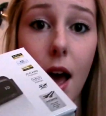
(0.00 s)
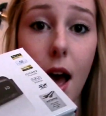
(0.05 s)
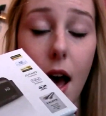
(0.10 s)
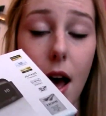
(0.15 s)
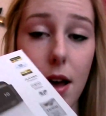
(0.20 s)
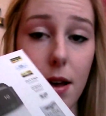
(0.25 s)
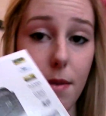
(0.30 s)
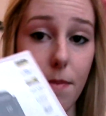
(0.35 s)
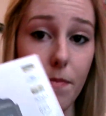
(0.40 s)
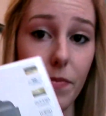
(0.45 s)

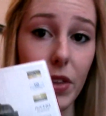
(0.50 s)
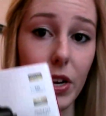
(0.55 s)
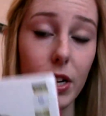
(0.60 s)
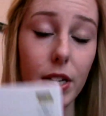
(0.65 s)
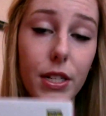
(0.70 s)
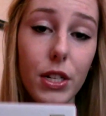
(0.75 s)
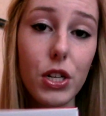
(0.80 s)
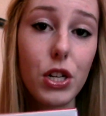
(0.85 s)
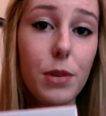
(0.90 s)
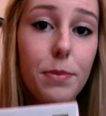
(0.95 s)
Um, there
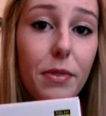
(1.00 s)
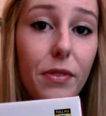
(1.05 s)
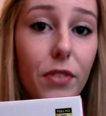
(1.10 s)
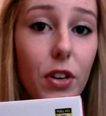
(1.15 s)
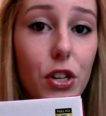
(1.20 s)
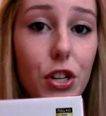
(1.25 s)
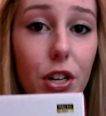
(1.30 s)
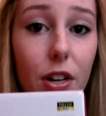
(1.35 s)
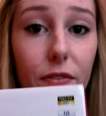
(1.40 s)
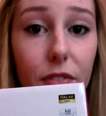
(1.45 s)
is a cheaper
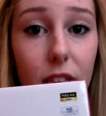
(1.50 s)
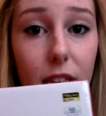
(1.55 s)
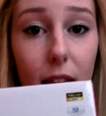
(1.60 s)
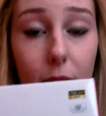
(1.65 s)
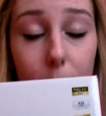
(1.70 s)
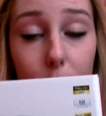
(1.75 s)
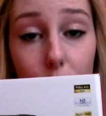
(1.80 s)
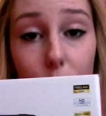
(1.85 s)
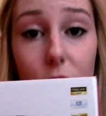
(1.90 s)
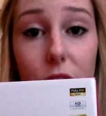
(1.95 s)
version of this
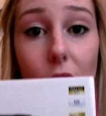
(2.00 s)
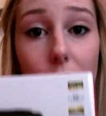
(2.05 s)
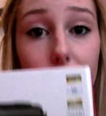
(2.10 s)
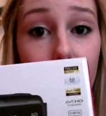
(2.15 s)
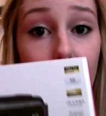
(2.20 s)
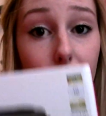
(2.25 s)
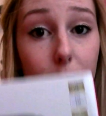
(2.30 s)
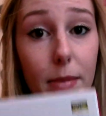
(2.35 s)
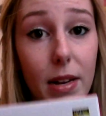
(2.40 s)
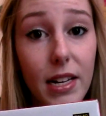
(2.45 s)
camera which I
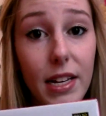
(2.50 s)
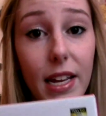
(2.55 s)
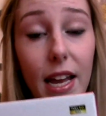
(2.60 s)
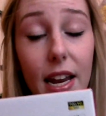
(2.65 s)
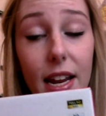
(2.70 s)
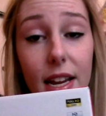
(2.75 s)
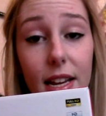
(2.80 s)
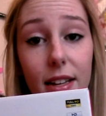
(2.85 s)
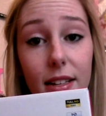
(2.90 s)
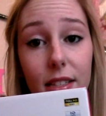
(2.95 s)
recommend
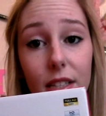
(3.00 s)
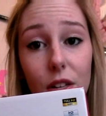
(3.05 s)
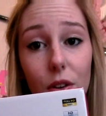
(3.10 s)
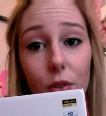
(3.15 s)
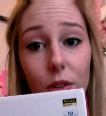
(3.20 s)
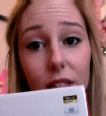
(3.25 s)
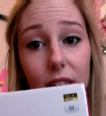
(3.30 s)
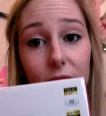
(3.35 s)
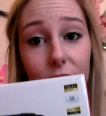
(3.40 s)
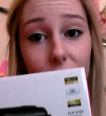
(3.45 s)
getting. The
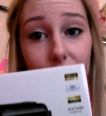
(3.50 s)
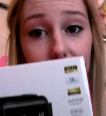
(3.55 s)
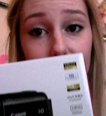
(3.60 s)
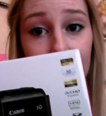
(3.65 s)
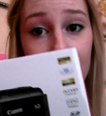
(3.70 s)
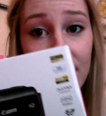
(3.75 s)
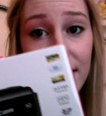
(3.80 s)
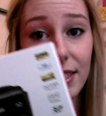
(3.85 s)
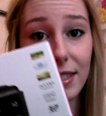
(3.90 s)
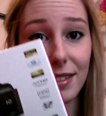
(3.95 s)
only difference
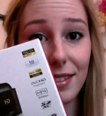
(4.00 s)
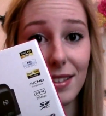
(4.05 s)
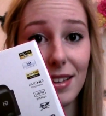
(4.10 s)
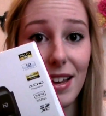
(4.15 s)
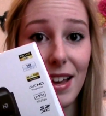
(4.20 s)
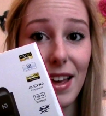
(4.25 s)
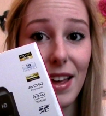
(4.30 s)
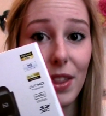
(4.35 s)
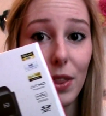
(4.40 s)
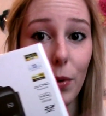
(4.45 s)
is, is
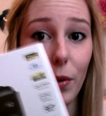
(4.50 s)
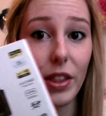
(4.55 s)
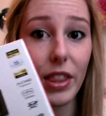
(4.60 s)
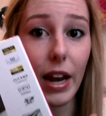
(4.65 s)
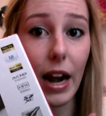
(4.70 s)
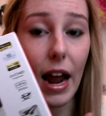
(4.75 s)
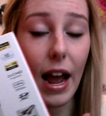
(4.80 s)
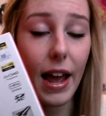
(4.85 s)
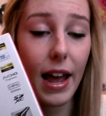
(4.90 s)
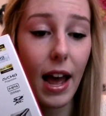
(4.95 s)
the one
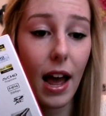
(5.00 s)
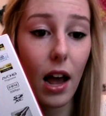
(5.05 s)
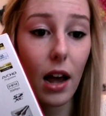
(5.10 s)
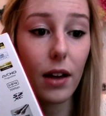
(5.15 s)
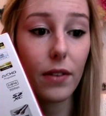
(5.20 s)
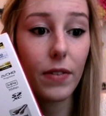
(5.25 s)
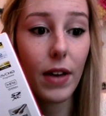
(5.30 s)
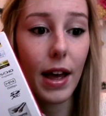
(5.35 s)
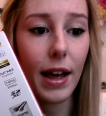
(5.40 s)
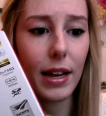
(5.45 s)
that I
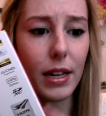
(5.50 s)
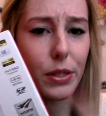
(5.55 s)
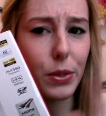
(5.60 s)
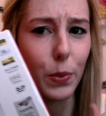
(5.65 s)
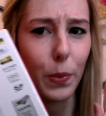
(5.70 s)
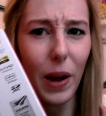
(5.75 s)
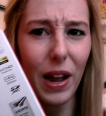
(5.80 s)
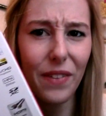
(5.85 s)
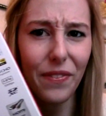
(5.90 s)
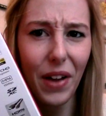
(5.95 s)
have has
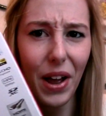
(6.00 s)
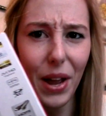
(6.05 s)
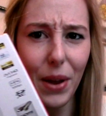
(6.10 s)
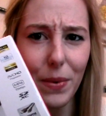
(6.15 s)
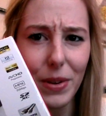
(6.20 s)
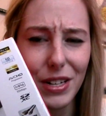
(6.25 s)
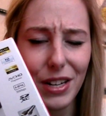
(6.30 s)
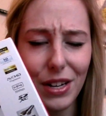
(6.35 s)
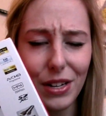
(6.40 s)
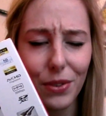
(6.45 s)
Wi-Fi,
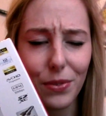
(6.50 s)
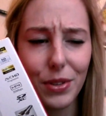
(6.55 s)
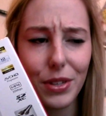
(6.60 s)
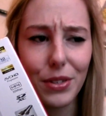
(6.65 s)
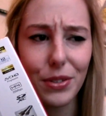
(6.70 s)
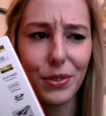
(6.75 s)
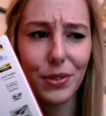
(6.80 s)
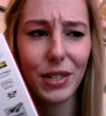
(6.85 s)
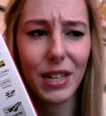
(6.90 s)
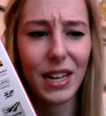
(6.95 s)
which I don't
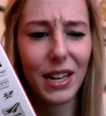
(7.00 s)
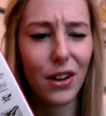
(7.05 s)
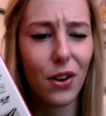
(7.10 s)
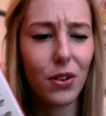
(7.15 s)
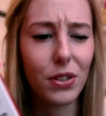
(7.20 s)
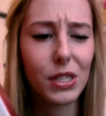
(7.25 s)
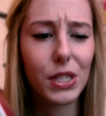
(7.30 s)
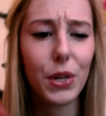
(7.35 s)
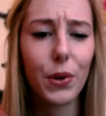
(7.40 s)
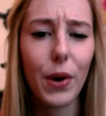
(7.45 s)
use, and it
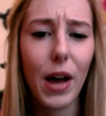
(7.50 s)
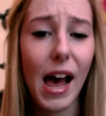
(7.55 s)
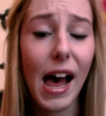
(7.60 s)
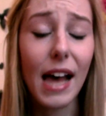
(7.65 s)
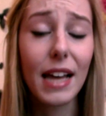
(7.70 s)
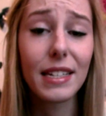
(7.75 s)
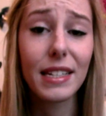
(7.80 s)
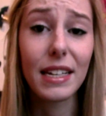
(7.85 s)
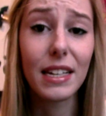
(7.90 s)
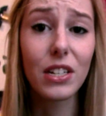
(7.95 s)
also
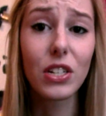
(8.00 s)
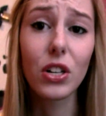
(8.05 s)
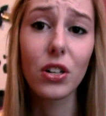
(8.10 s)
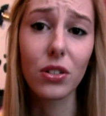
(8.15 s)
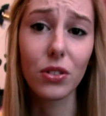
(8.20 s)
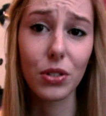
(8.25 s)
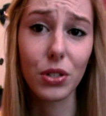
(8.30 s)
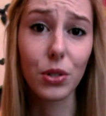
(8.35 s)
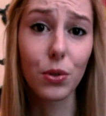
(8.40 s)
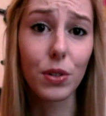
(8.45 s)
has
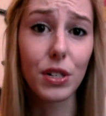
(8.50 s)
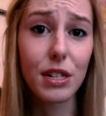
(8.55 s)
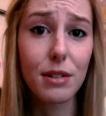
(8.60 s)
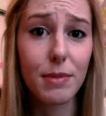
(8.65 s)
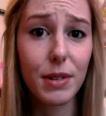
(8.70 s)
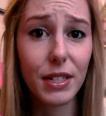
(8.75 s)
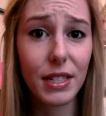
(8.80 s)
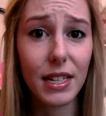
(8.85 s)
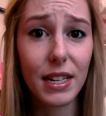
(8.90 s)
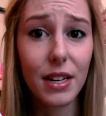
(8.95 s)
internal storage
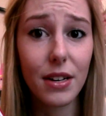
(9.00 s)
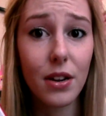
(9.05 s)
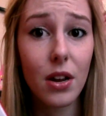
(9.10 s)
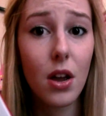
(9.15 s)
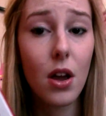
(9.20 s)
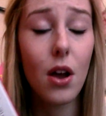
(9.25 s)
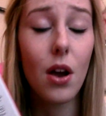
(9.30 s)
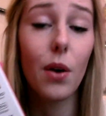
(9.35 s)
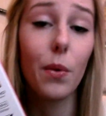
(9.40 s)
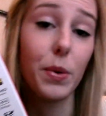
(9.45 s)
built in,
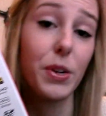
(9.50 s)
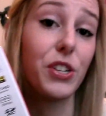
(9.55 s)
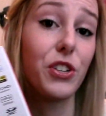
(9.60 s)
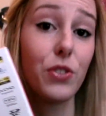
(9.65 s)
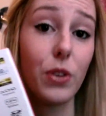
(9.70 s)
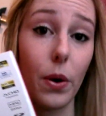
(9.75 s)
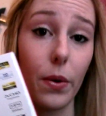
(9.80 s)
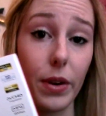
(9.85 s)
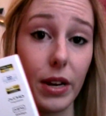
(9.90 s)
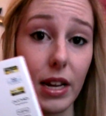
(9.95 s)
which you
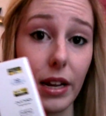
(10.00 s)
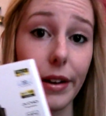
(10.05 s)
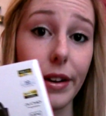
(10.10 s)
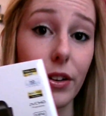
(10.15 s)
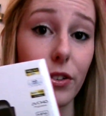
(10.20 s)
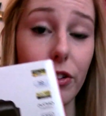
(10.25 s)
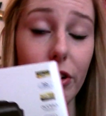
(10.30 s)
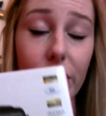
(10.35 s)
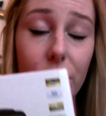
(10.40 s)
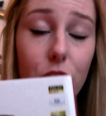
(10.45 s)
don't need.
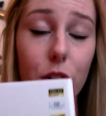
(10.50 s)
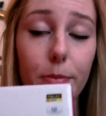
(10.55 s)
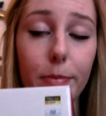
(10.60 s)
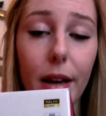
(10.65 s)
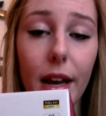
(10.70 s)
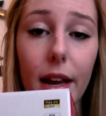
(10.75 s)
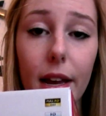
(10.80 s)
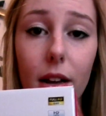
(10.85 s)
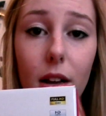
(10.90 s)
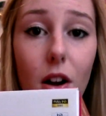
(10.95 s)
You can just
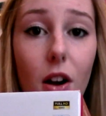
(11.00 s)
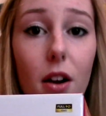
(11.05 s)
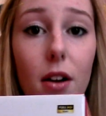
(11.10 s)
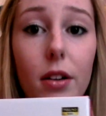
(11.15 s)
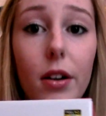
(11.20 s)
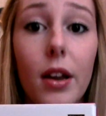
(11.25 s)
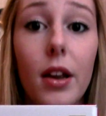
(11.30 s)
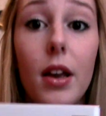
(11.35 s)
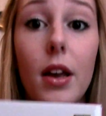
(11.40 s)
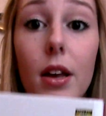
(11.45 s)
buy a
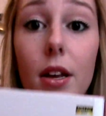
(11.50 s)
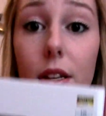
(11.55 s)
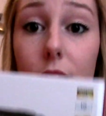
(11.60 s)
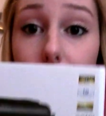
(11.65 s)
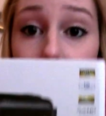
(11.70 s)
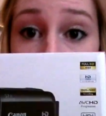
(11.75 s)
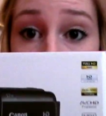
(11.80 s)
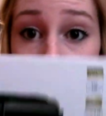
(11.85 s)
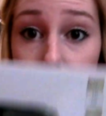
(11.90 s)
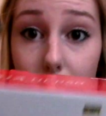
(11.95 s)
card.
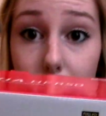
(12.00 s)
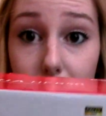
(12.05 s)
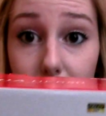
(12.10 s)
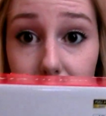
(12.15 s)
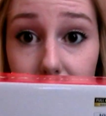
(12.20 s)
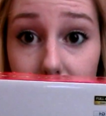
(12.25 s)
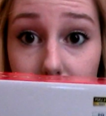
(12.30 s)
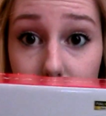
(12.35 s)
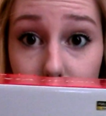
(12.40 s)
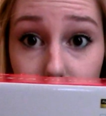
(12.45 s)
So um,
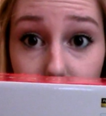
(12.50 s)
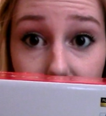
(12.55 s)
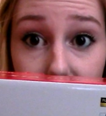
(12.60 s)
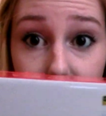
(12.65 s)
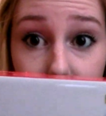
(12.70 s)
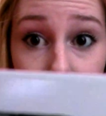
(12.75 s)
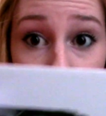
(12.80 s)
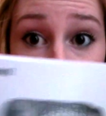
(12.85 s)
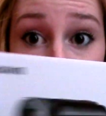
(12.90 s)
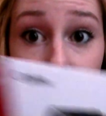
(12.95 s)
this is what I
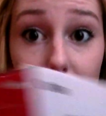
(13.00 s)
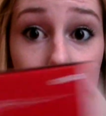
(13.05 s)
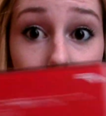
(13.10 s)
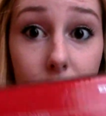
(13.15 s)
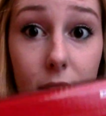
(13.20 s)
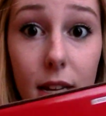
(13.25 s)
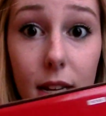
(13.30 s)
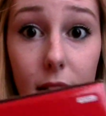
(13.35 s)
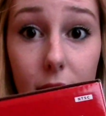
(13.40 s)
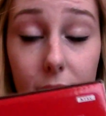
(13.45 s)
use.
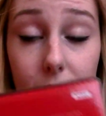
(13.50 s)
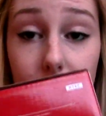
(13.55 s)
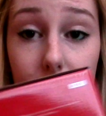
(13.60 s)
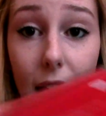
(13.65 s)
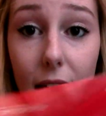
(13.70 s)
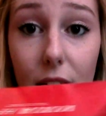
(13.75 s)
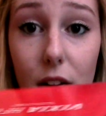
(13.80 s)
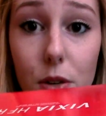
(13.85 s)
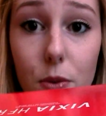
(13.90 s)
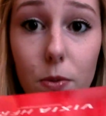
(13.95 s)
It's an
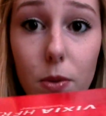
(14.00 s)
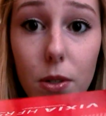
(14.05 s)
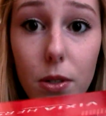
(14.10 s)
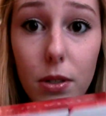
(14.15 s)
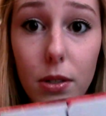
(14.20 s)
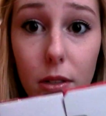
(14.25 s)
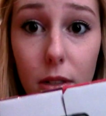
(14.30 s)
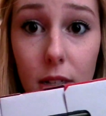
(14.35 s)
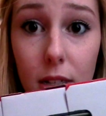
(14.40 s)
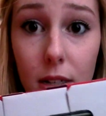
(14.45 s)
actual